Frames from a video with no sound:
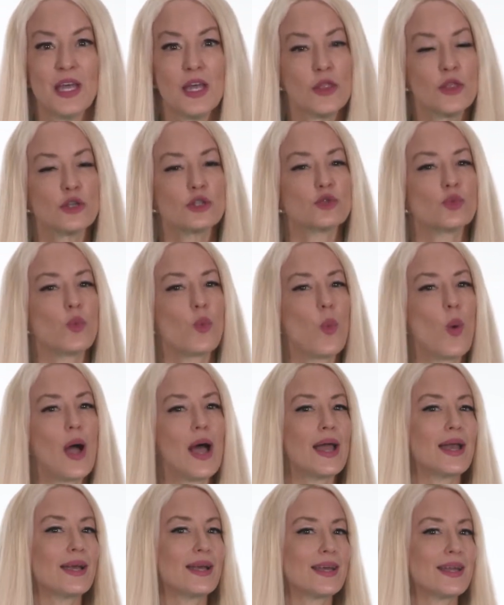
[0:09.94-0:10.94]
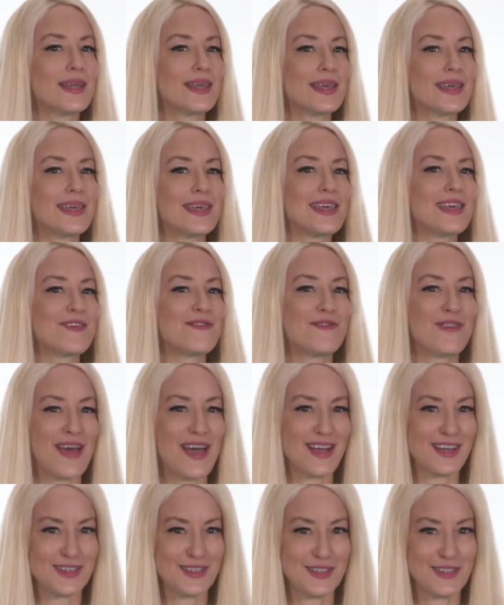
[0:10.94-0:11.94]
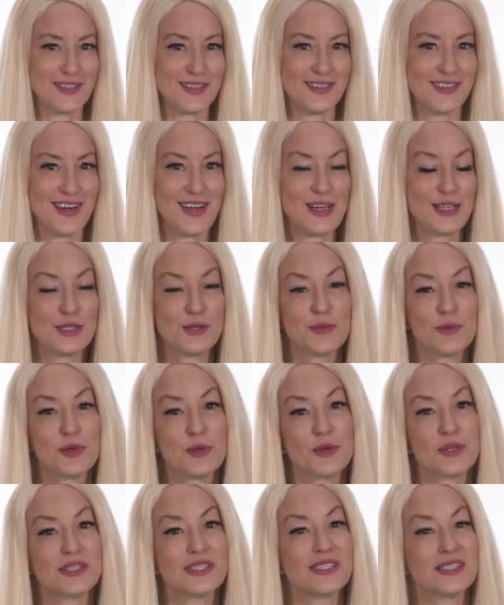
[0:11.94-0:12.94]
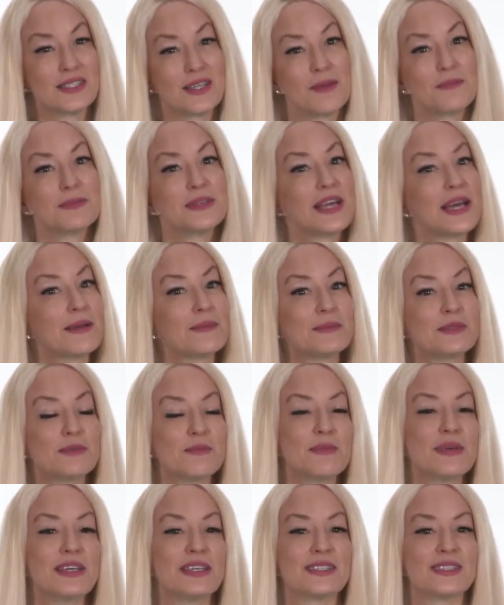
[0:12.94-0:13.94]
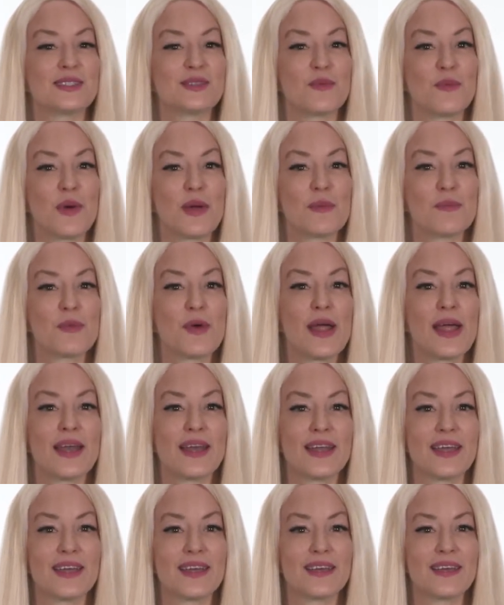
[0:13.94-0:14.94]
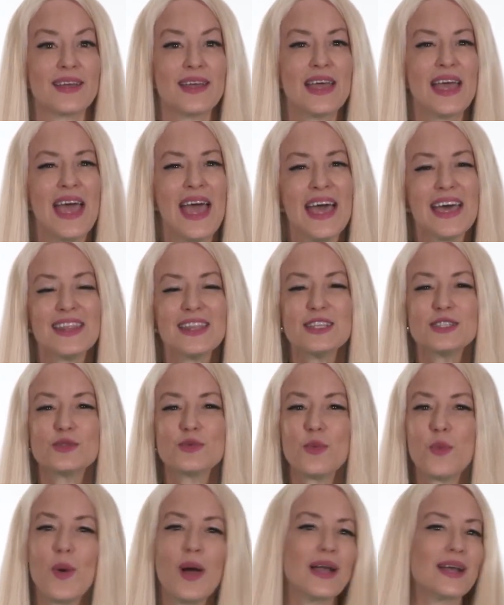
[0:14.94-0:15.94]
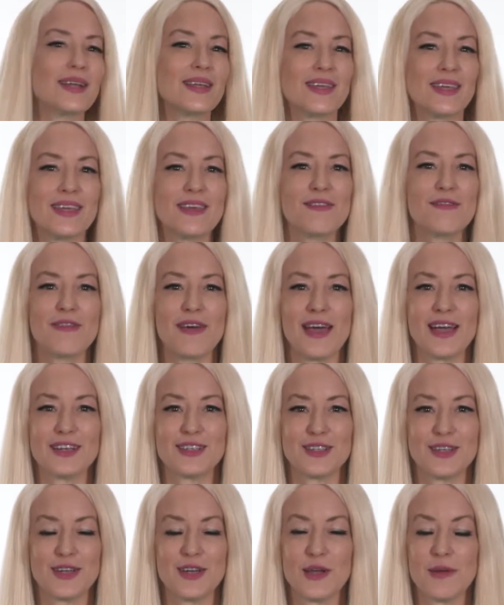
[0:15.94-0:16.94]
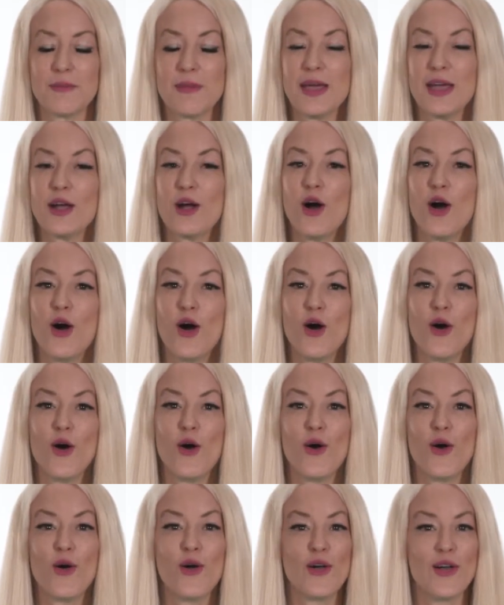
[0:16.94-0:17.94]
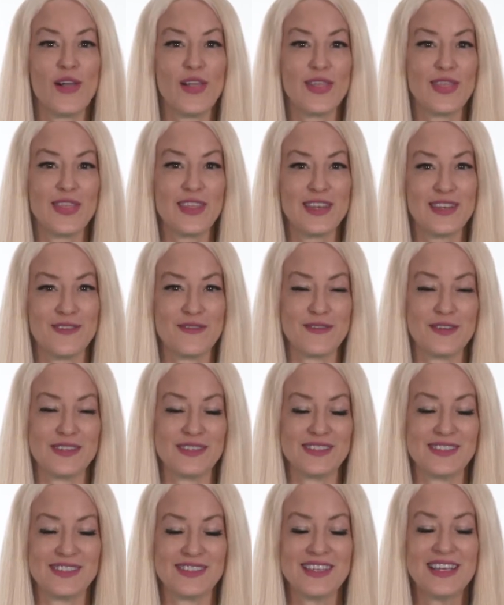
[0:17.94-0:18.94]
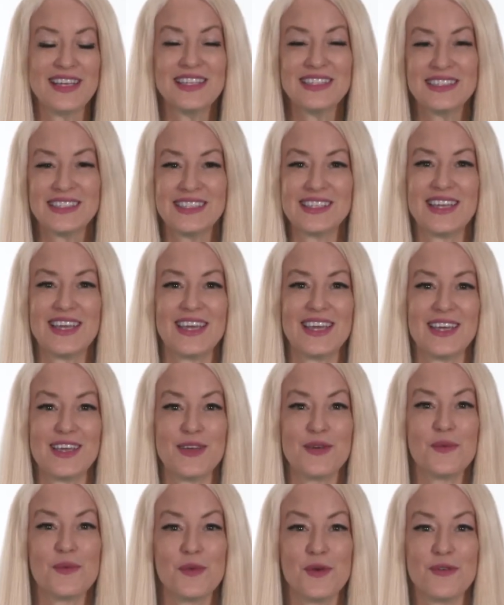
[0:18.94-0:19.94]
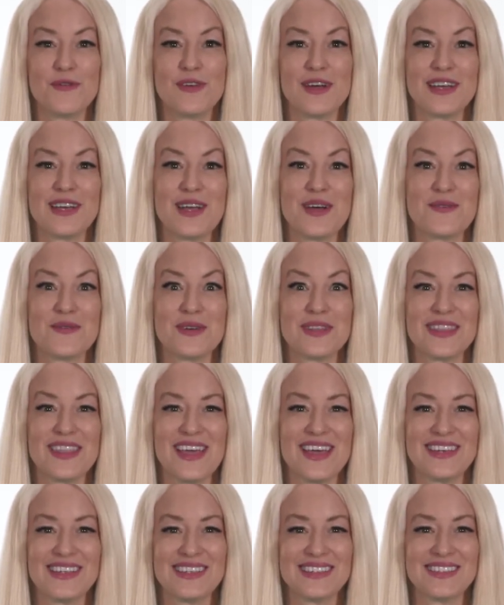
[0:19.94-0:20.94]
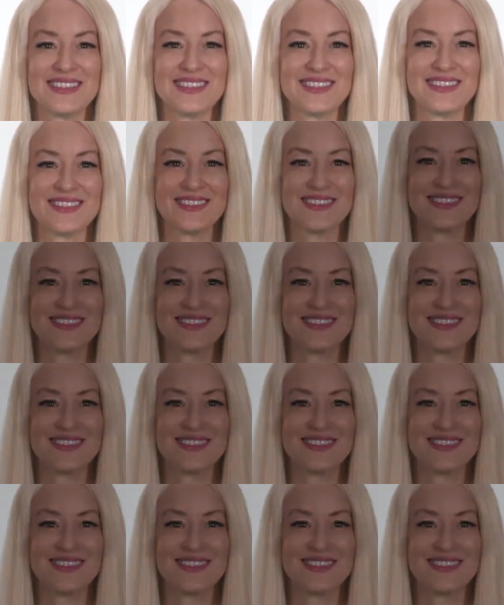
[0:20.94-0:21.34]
There's one key factor entrepreneurs sometimes miss when branding, and this one key factor can make all the difference. Today, we'll find out what that is.